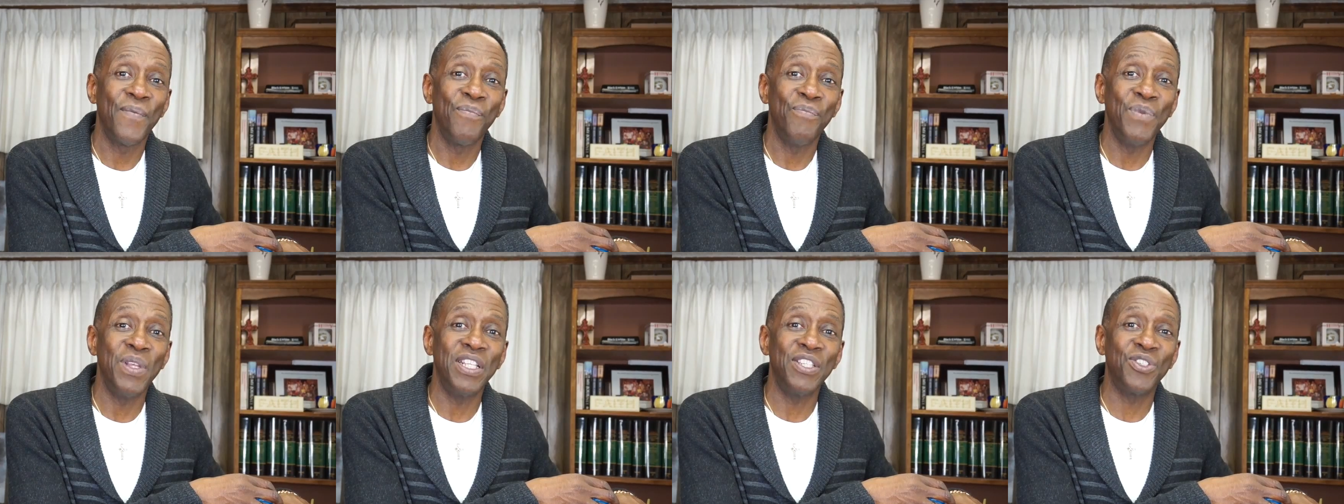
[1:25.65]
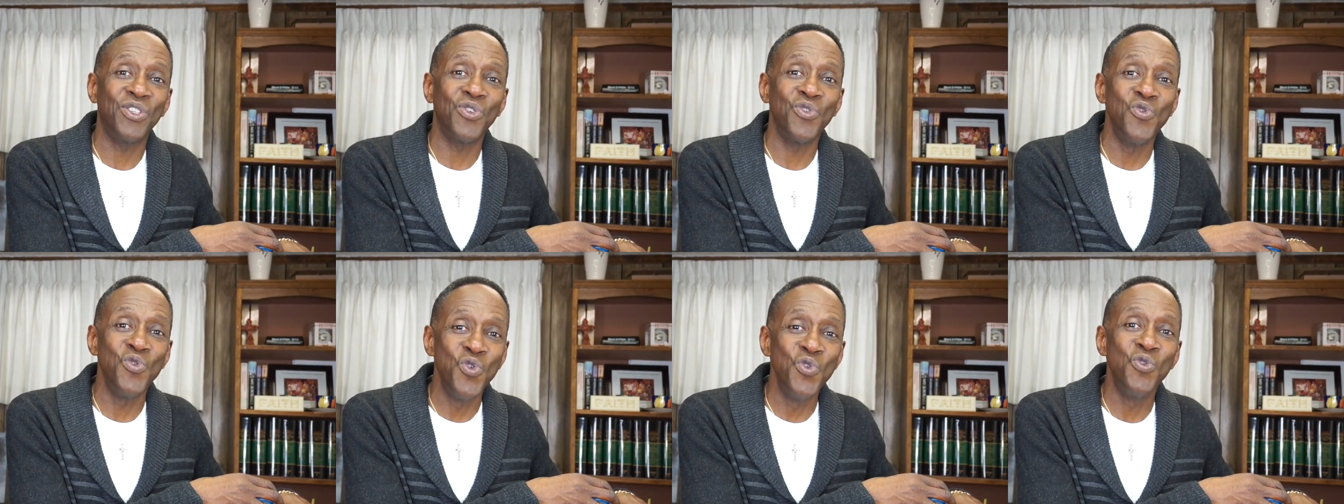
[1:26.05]

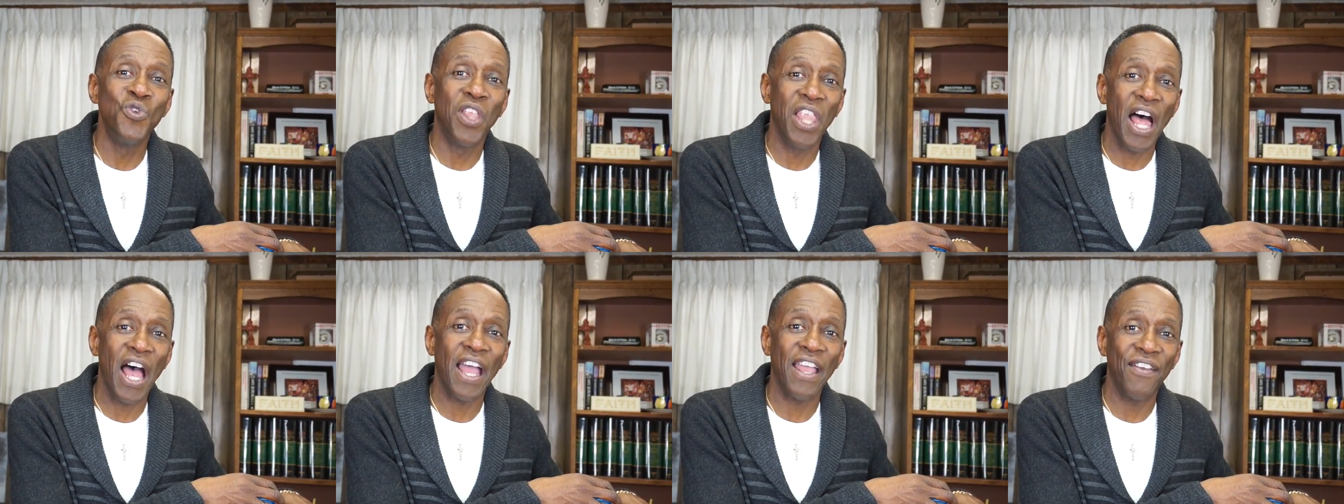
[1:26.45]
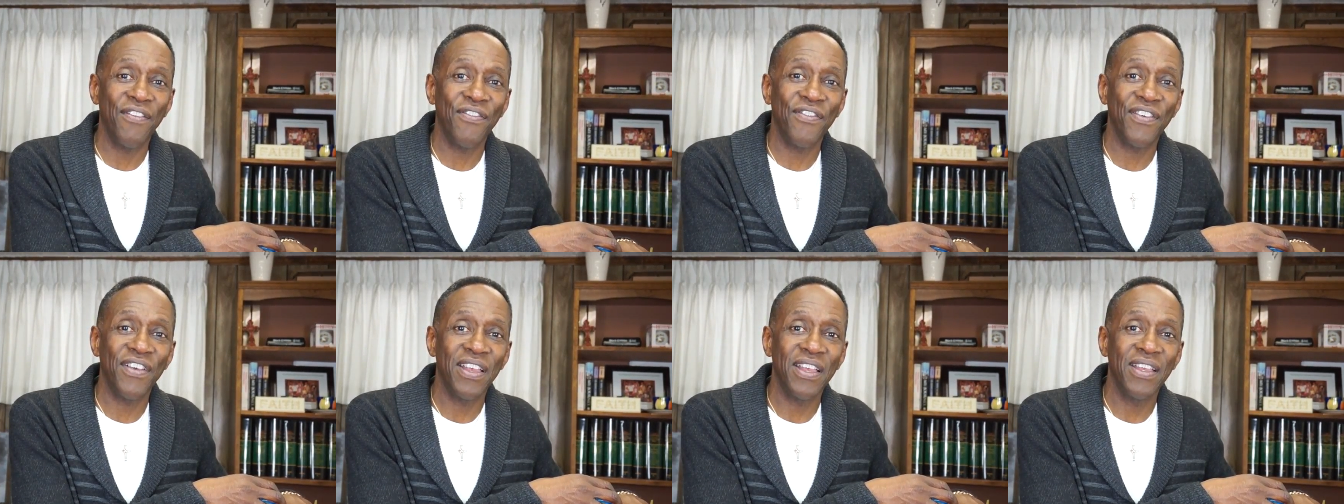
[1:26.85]
means new
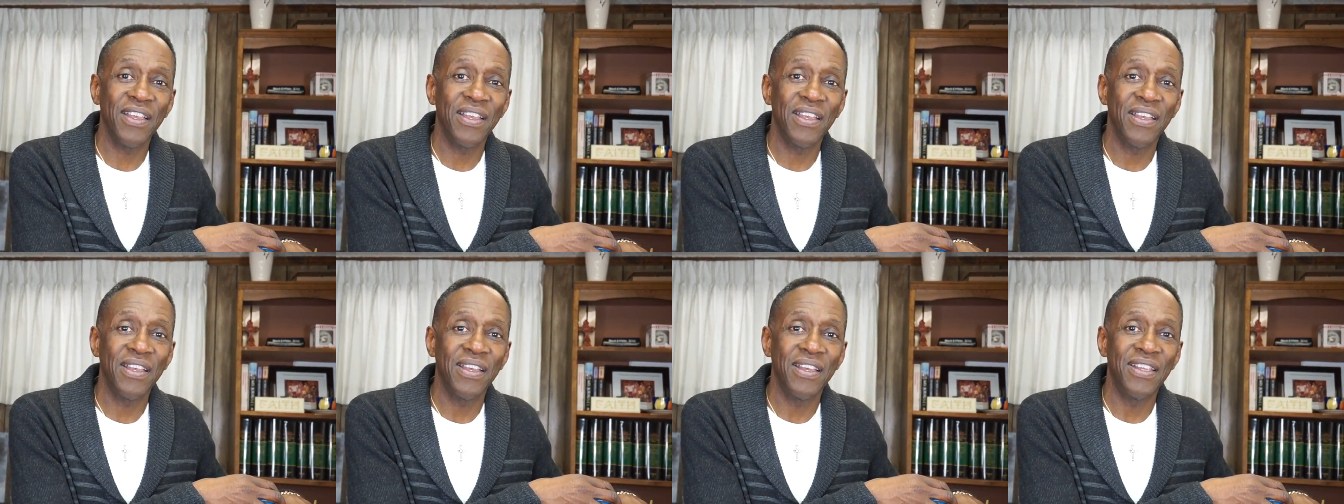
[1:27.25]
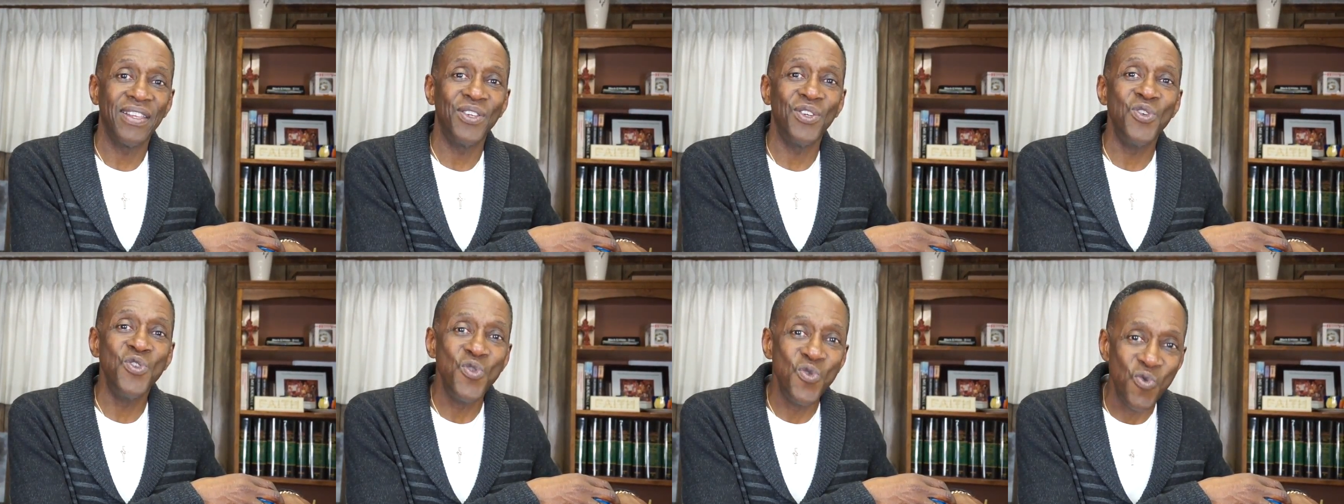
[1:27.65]
life,
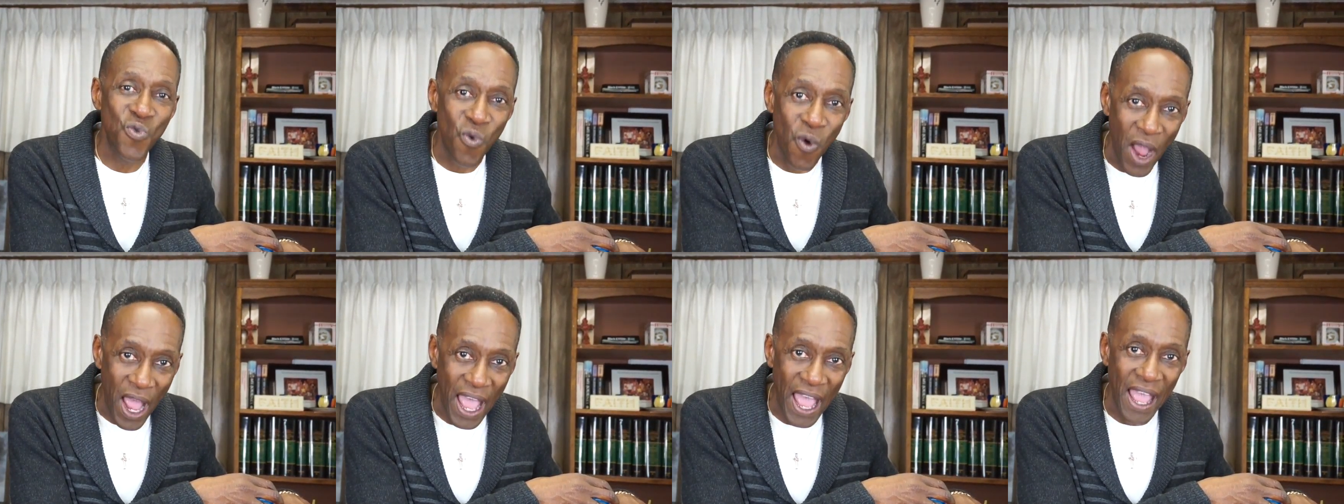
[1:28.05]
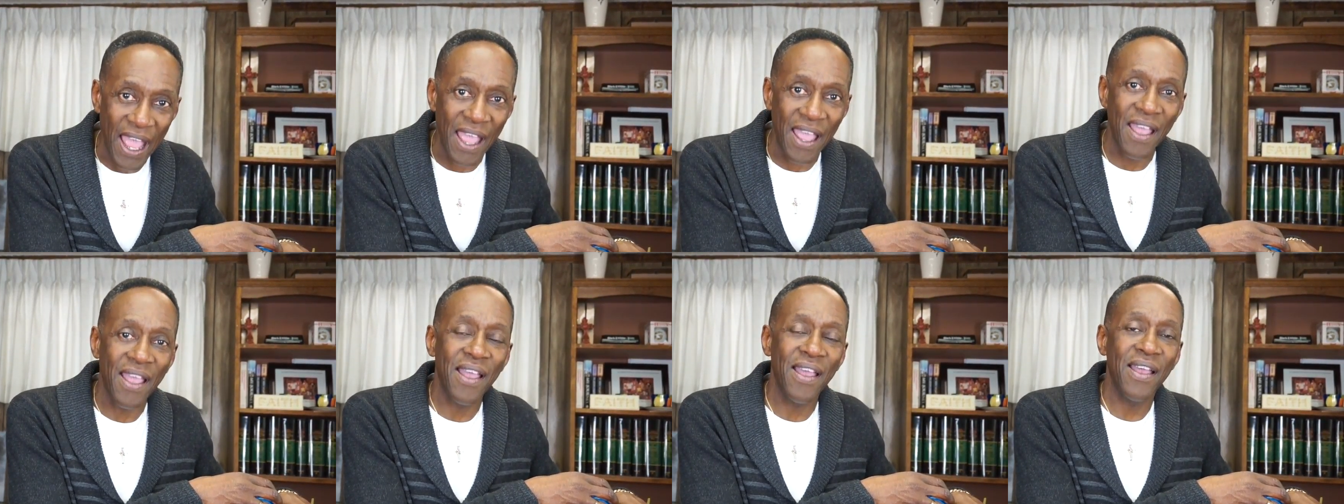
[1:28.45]
new
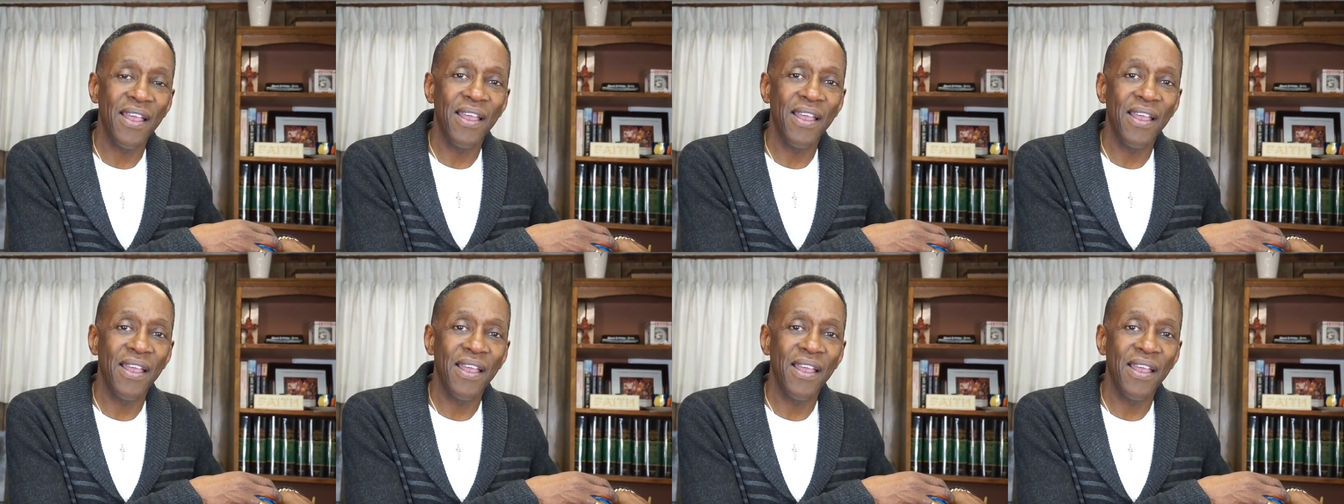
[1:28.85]
way